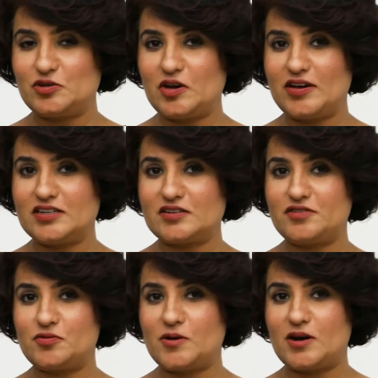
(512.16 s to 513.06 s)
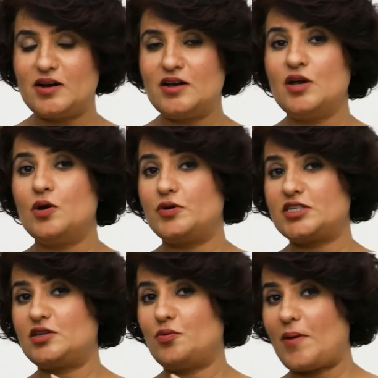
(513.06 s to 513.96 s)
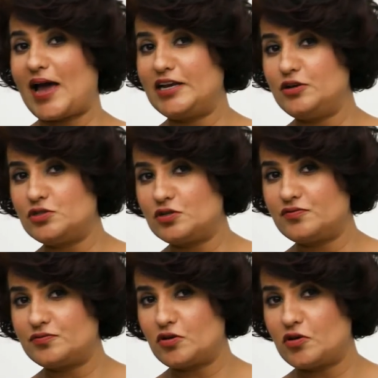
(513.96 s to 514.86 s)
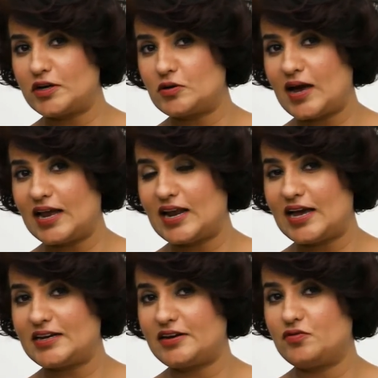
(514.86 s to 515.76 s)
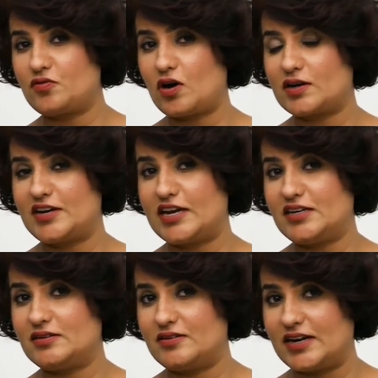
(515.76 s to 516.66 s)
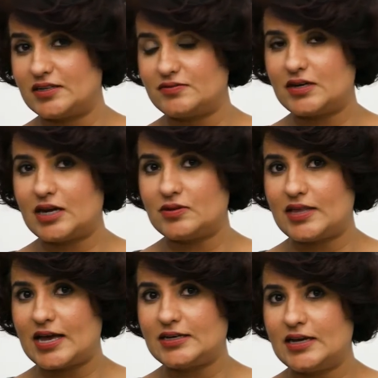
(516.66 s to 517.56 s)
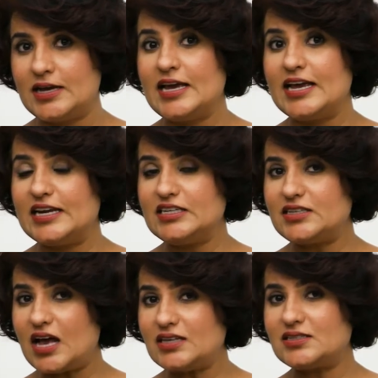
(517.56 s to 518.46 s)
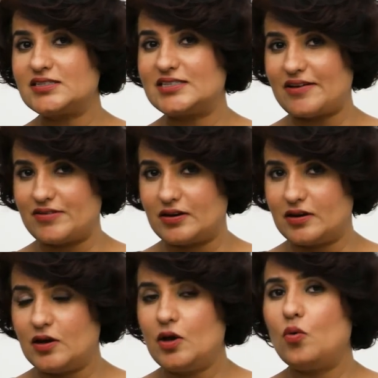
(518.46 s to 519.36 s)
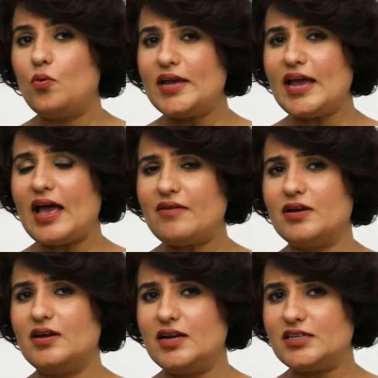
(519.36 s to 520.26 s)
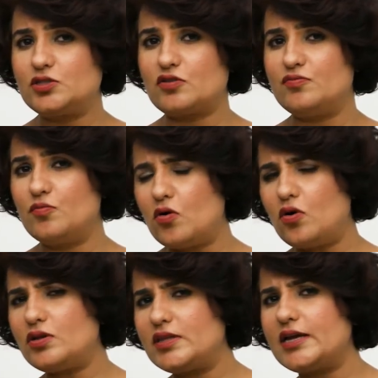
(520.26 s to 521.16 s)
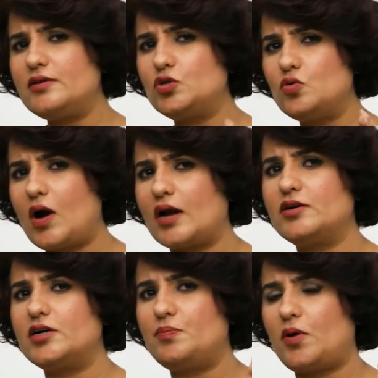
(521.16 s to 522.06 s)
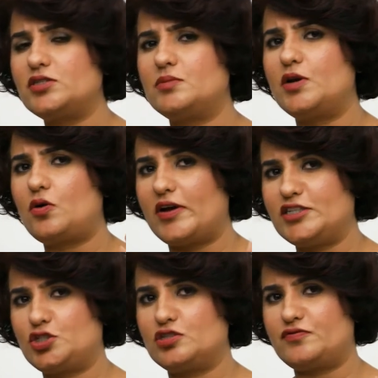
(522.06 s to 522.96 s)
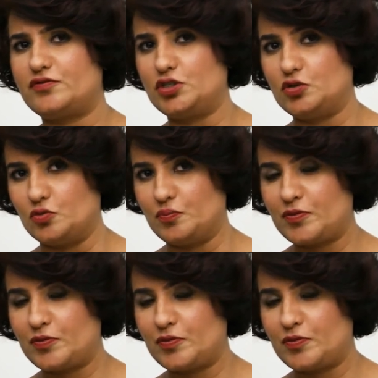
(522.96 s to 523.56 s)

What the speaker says: to your interviewer, which are the values you're going to highlight, and you've created narratives around that, in task 7, we have a list of more than 200 possible questions for you.